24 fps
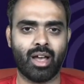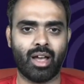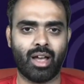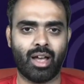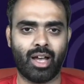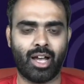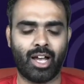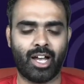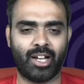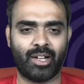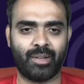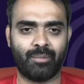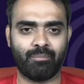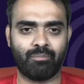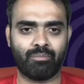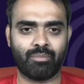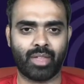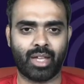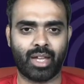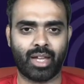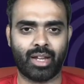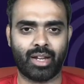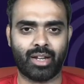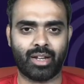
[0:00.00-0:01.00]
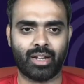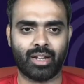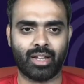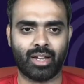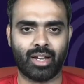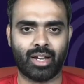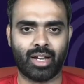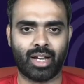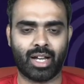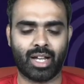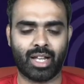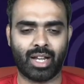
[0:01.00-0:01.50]
And
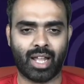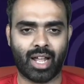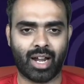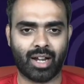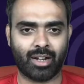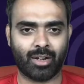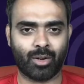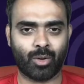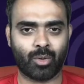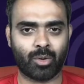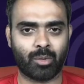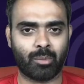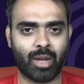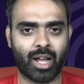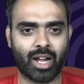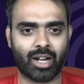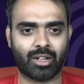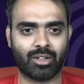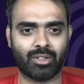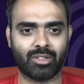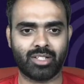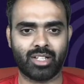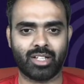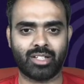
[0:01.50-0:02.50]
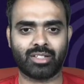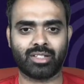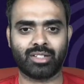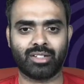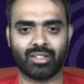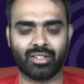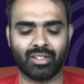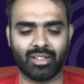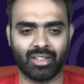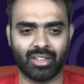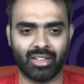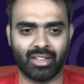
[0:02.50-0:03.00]
I'll hand it over back to
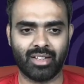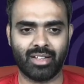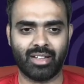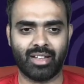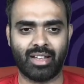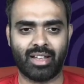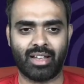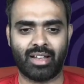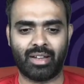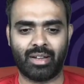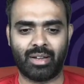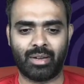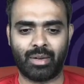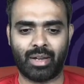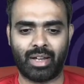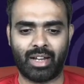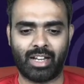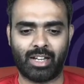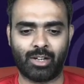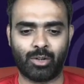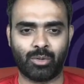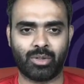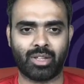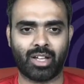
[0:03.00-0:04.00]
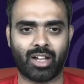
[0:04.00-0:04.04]
Jason. I'll do